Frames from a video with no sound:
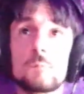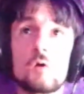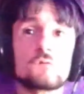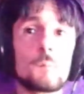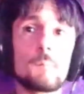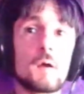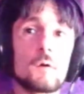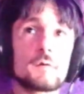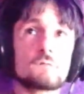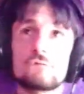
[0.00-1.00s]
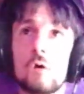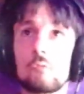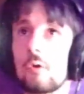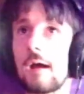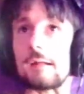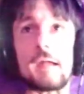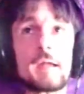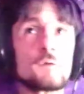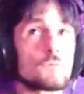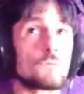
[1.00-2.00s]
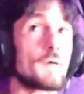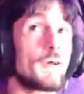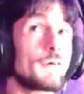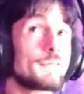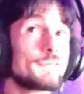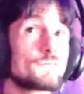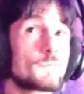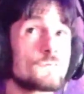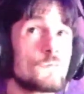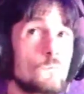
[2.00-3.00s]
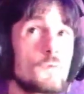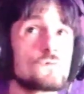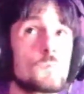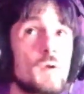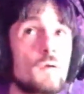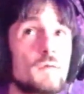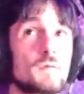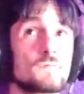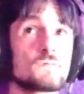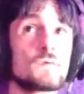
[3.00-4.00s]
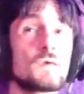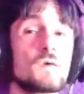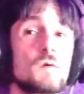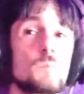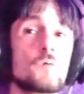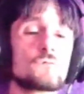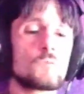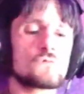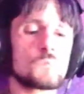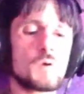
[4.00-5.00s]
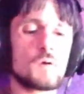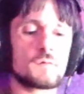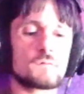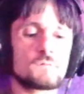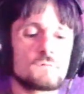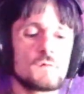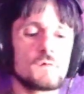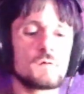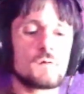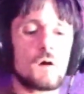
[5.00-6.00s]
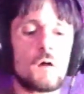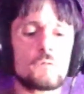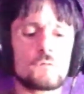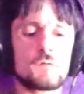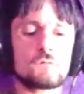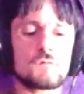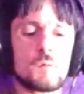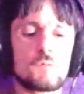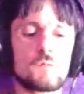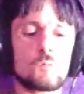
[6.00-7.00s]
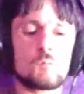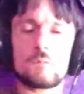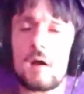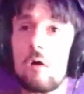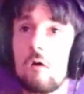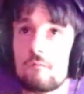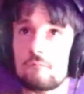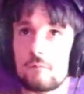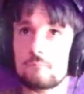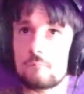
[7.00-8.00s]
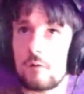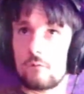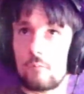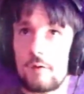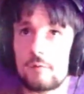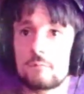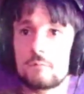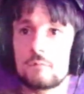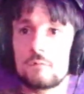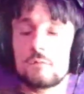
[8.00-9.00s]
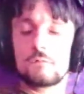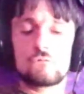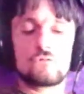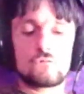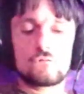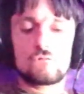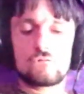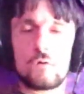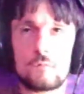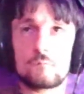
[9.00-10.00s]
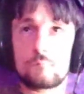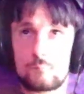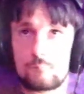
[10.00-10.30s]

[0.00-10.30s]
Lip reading: most Americans don't know how to handle that. Especially rich Americans. Most of rich Americans, other than some of the, not all of them, by the way, just certain